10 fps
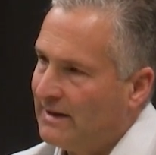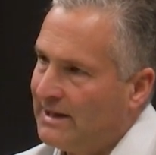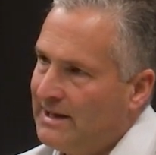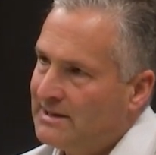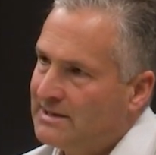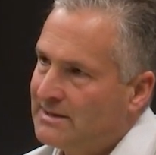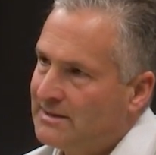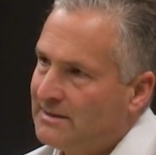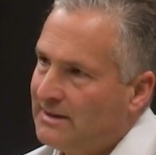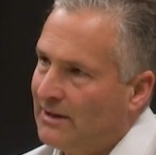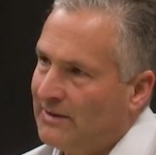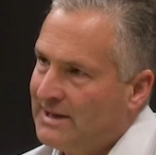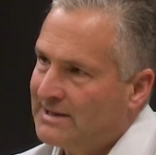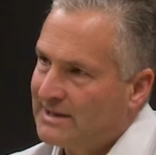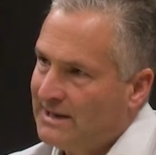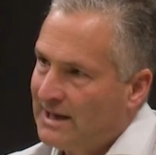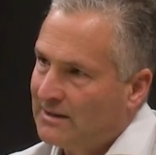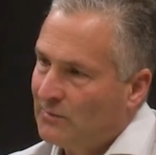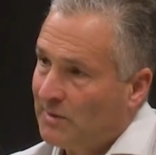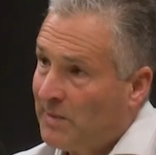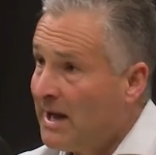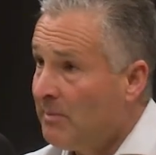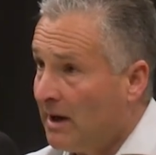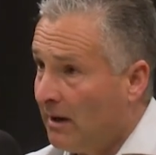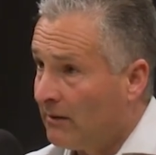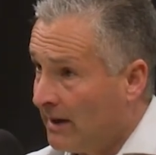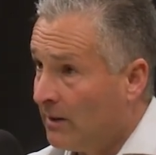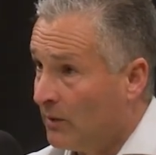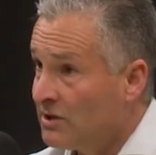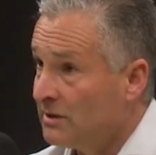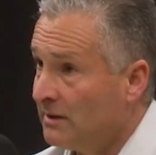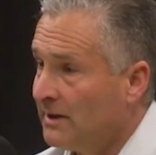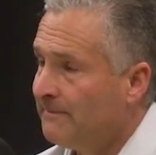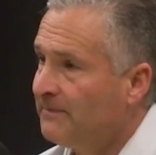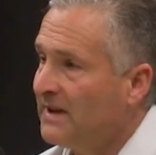that he's connected with PayPal, right, originally,